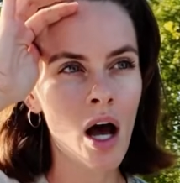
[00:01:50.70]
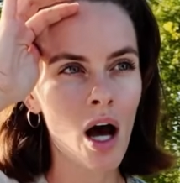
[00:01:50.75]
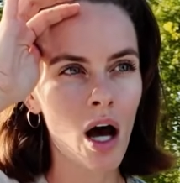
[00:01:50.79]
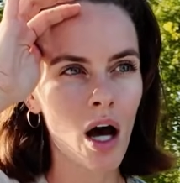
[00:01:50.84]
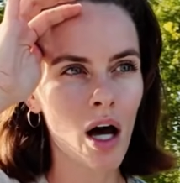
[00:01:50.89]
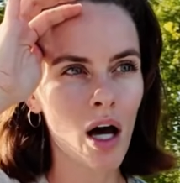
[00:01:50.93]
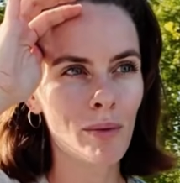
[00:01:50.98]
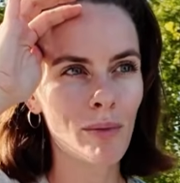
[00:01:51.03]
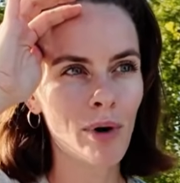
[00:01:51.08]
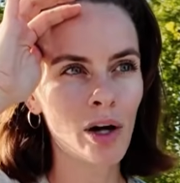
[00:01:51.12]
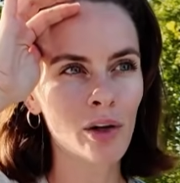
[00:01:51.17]

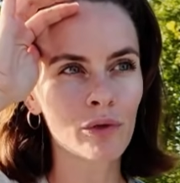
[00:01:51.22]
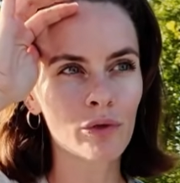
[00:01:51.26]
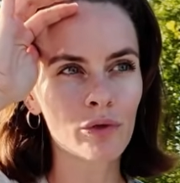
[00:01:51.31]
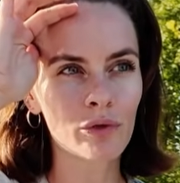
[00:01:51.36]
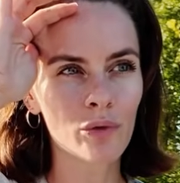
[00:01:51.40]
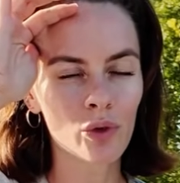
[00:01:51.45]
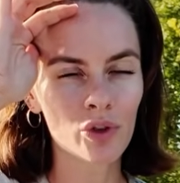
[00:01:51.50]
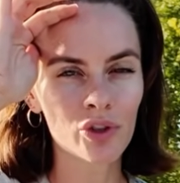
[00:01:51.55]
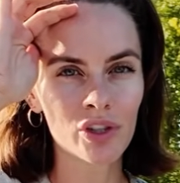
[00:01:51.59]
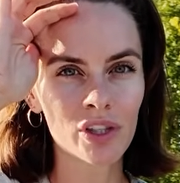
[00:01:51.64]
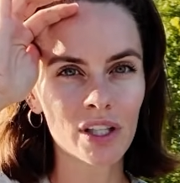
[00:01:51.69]

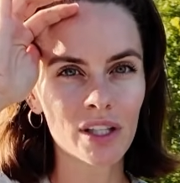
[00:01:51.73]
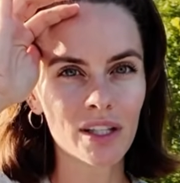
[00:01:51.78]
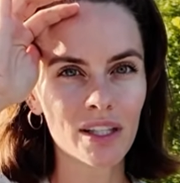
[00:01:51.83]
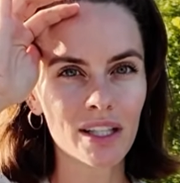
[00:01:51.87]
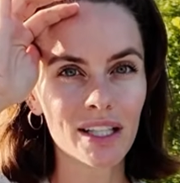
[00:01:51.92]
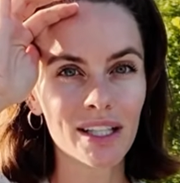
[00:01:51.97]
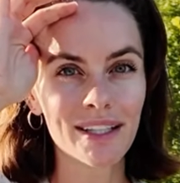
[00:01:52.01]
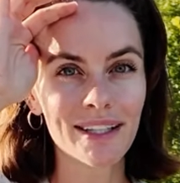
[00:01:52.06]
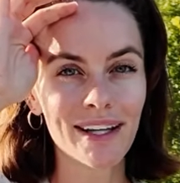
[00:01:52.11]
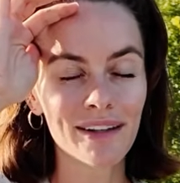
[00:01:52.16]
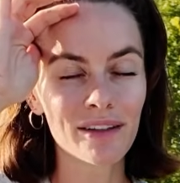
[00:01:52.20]

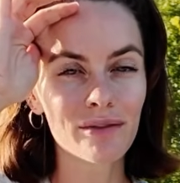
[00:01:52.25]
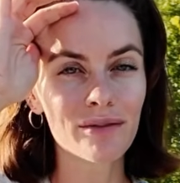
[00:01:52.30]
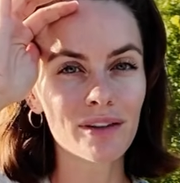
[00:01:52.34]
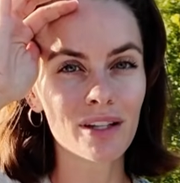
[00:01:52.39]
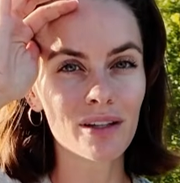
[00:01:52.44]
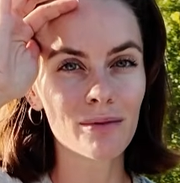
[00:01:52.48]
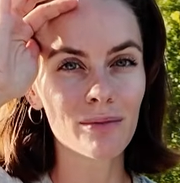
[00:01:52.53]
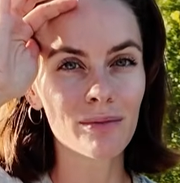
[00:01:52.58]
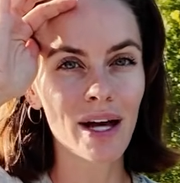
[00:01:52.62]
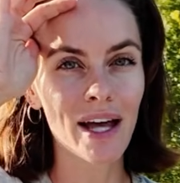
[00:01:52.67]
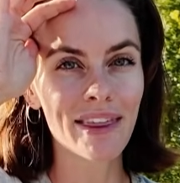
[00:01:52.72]
Unfortunately, none of
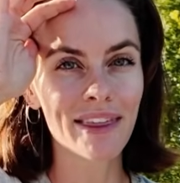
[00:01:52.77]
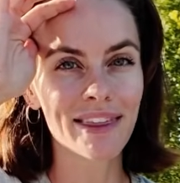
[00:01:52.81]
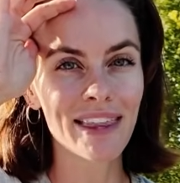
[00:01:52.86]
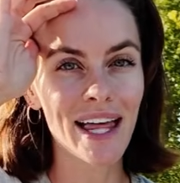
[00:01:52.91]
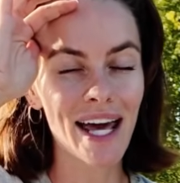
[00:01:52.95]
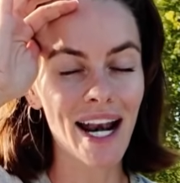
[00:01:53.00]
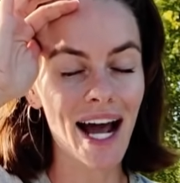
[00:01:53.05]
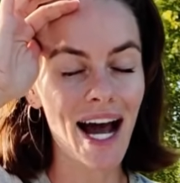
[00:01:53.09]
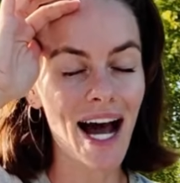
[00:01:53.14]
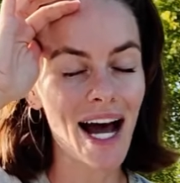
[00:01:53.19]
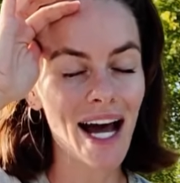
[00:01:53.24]
them
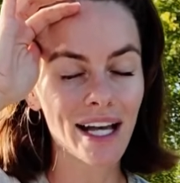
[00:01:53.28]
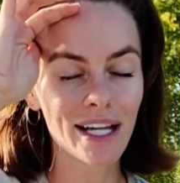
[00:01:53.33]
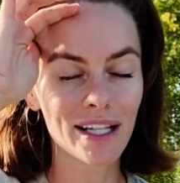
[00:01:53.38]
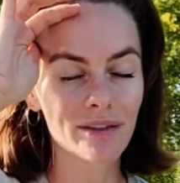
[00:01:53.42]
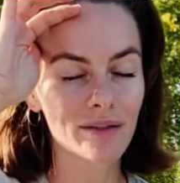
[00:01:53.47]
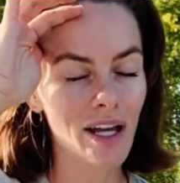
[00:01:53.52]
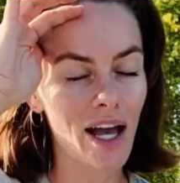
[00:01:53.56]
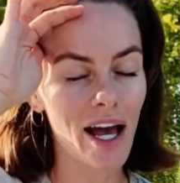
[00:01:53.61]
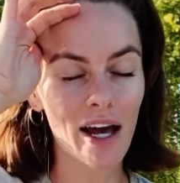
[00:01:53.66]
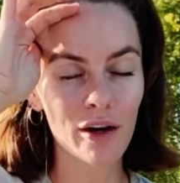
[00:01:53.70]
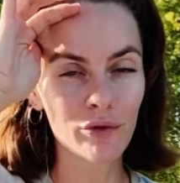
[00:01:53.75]
that I
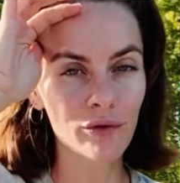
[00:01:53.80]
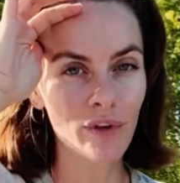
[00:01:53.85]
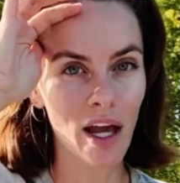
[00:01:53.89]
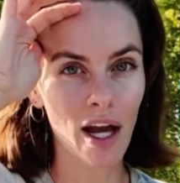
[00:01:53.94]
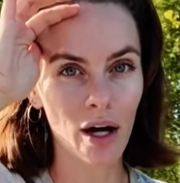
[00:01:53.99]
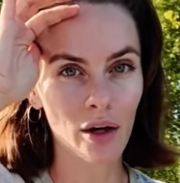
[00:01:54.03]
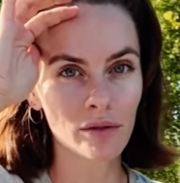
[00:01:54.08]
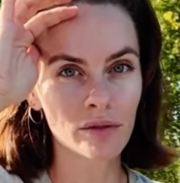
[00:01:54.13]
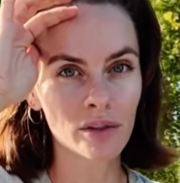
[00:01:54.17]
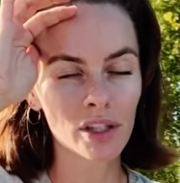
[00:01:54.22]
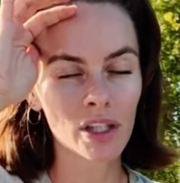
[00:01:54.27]
have
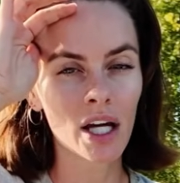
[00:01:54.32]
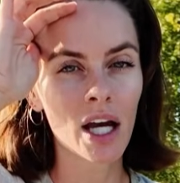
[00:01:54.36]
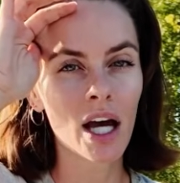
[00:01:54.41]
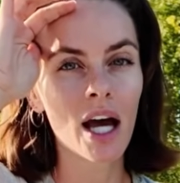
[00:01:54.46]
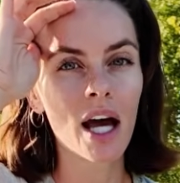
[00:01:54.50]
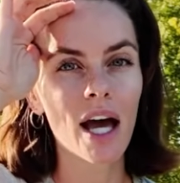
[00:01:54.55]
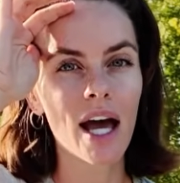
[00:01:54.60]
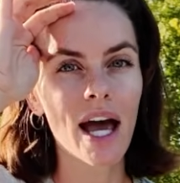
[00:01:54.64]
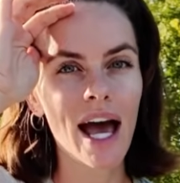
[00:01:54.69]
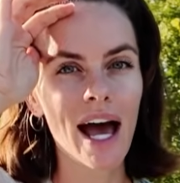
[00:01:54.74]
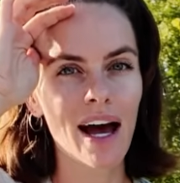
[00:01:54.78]
found
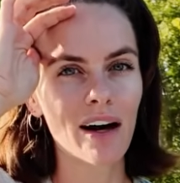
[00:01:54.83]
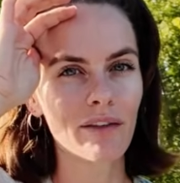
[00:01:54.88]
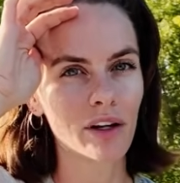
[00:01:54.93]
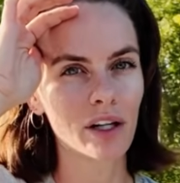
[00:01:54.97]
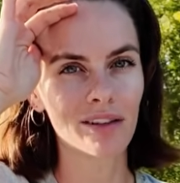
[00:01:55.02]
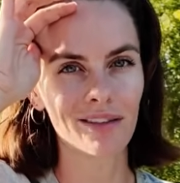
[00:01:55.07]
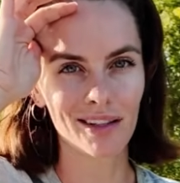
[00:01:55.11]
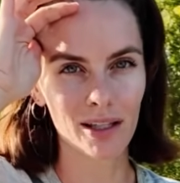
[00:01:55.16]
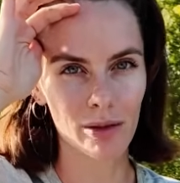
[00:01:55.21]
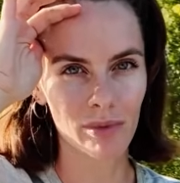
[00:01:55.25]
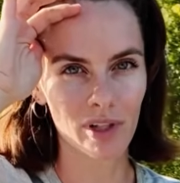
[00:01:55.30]
have
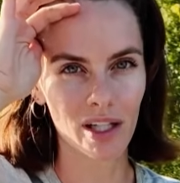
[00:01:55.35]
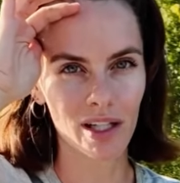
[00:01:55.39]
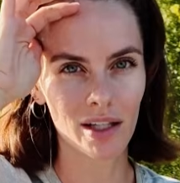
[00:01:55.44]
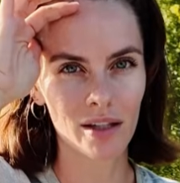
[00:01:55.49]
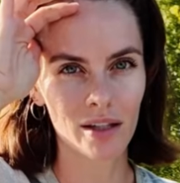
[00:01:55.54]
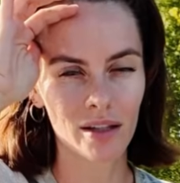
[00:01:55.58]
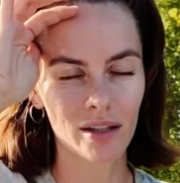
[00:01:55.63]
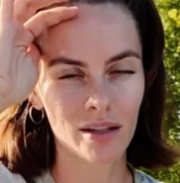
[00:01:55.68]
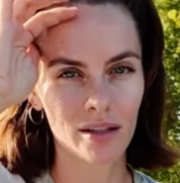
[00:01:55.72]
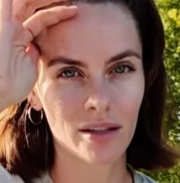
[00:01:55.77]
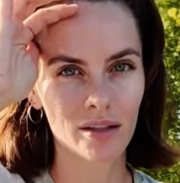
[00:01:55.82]

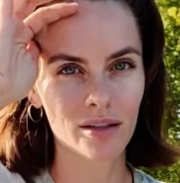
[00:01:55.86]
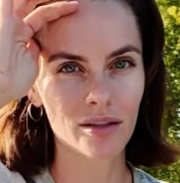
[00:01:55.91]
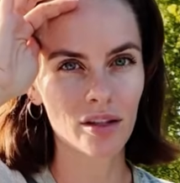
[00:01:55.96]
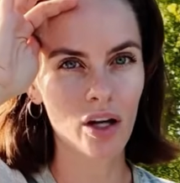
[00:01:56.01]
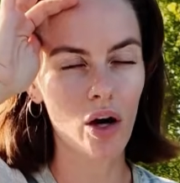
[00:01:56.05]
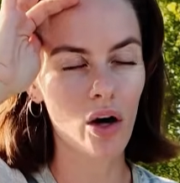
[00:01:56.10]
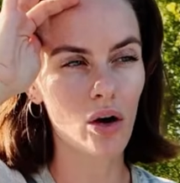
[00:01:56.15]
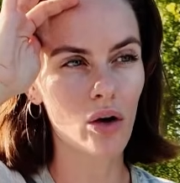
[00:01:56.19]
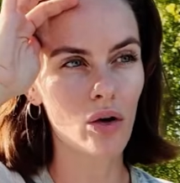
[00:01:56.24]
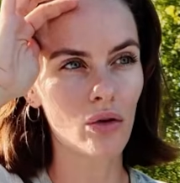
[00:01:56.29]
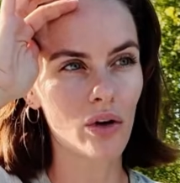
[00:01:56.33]
unlimited.
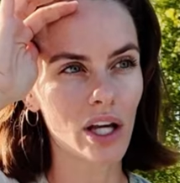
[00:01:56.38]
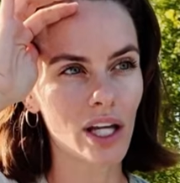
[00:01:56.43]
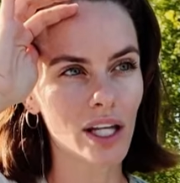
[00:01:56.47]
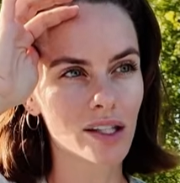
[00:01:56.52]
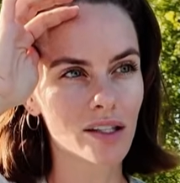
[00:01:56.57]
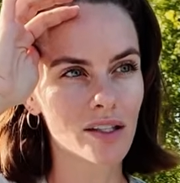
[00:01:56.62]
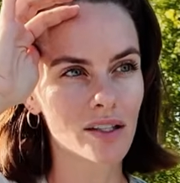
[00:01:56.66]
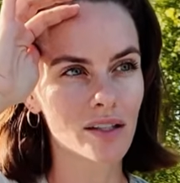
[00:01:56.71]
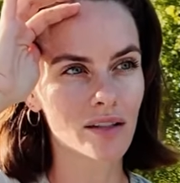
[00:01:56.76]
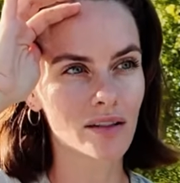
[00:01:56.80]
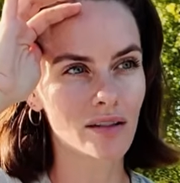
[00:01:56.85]
So
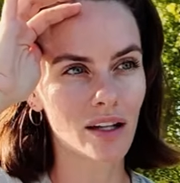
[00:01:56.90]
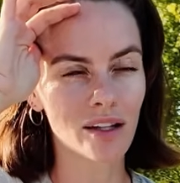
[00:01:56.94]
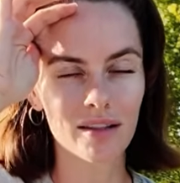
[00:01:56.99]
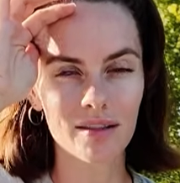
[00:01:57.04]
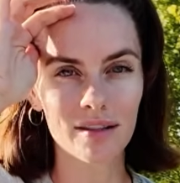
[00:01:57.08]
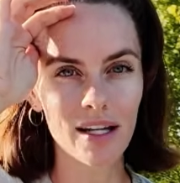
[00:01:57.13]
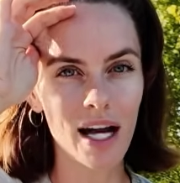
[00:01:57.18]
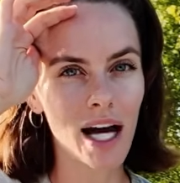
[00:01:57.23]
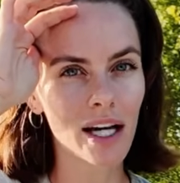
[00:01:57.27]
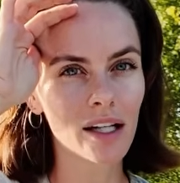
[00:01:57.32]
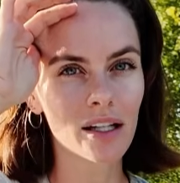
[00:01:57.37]
it's
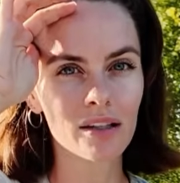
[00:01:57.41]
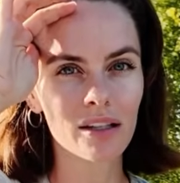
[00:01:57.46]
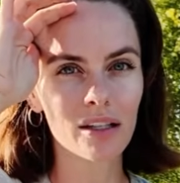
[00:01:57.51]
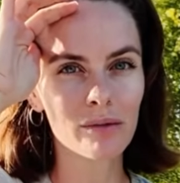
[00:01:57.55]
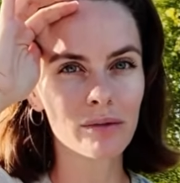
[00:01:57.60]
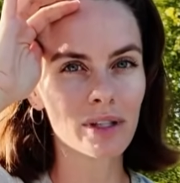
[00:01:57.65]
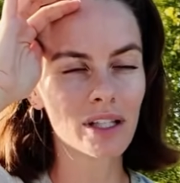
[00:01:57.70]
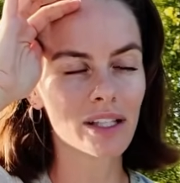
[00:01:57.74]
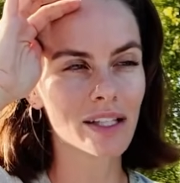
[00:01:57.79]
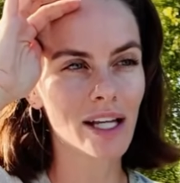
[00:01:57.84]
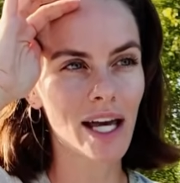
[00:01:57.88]
not
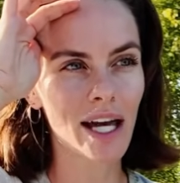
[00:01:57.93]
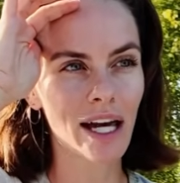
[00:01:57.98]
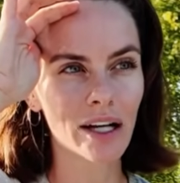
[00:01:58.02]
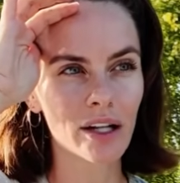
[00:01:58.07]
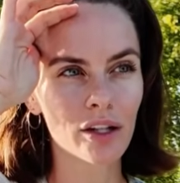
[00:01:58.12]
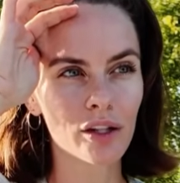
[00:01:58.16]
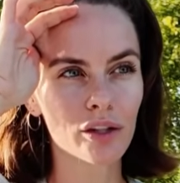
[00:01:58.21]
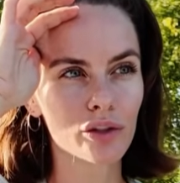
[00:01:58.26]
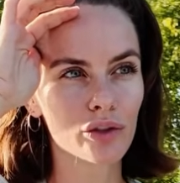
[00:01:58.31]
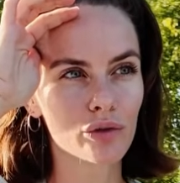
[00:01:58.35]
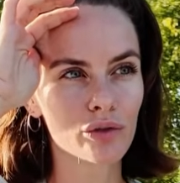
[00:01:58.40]
unlimited
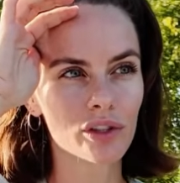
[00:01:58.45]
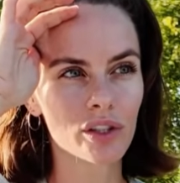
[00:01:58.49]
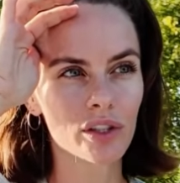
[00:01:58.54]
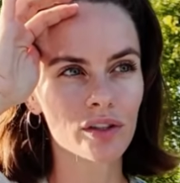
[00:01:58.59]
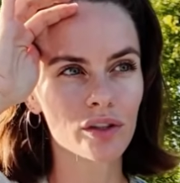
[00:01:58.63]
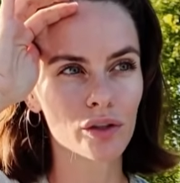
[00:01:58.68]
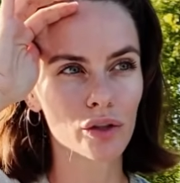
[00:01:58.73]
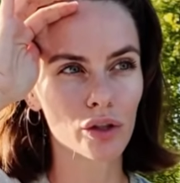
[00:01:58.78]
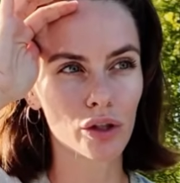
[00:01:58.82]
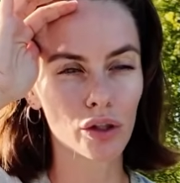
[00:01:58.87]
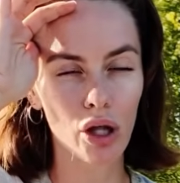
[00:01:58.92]
data. You
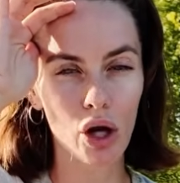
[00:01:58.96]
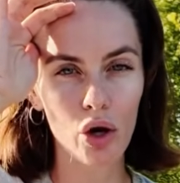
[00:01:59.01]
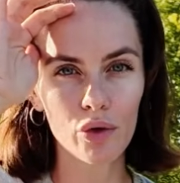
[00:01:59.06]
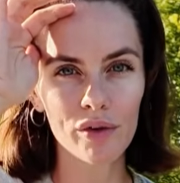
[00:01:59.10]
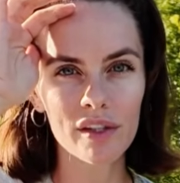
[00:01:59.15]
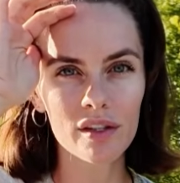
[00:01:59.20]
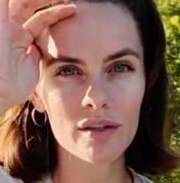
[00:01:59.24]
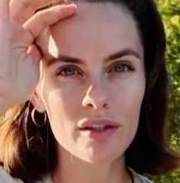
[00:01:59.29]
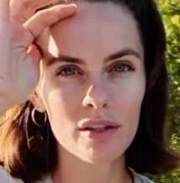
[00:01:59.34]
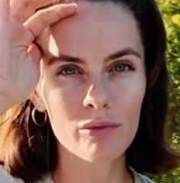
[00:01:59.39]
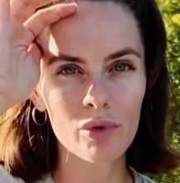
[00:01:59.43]
just
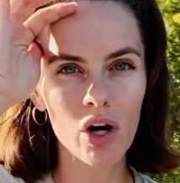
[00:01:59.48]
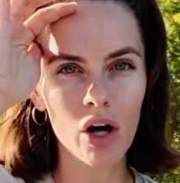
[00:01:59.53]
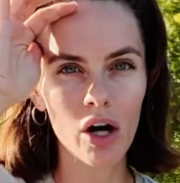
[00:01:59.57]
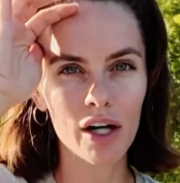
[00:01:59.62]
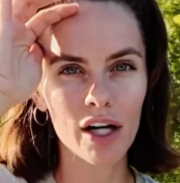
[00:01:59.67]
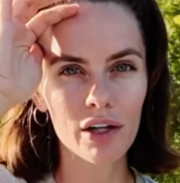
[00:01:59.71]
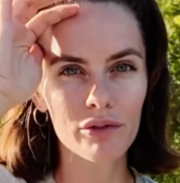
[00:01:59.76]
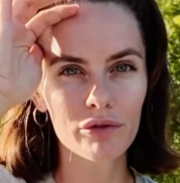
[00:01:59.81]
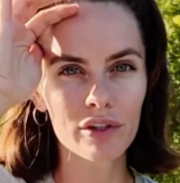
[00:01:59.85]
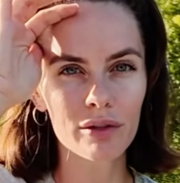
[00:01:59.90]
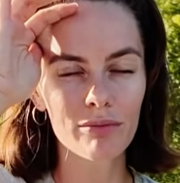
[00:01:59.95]
load the SIM
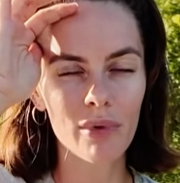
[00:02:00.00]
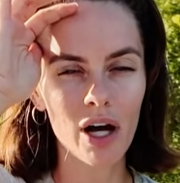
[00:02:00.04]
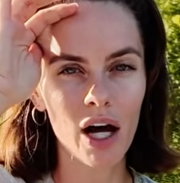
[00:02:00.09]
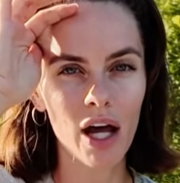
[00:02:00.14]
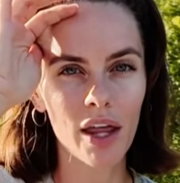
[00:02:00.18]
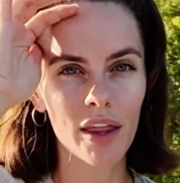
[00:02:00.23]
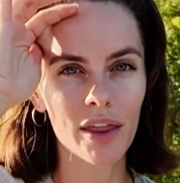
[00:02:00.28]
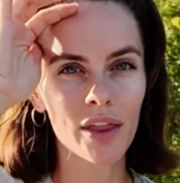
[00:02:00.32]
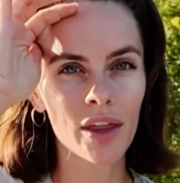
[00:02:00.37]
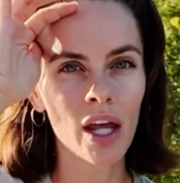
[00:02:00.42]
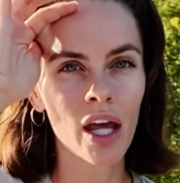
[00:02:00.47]
card every
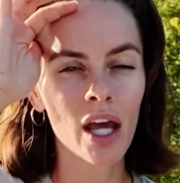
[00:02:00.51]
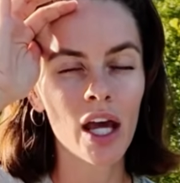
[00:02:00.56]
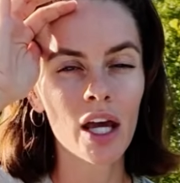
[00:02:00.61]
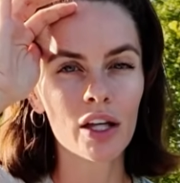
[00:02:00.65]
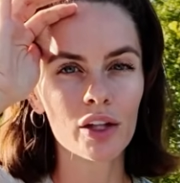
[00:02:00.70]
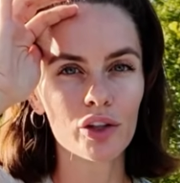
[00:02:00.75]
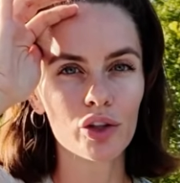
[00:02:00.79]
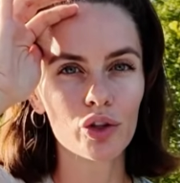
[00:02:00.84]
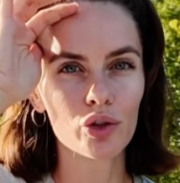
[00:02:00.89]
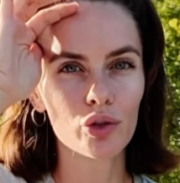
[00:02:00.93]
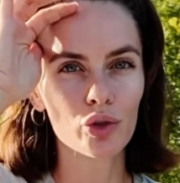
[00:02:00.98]
month,
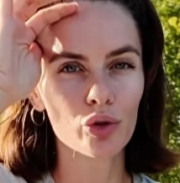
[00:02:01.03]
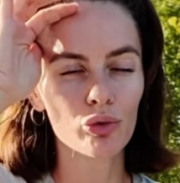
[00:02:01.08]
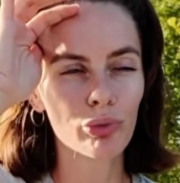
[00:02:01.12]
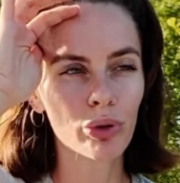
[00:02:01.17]
you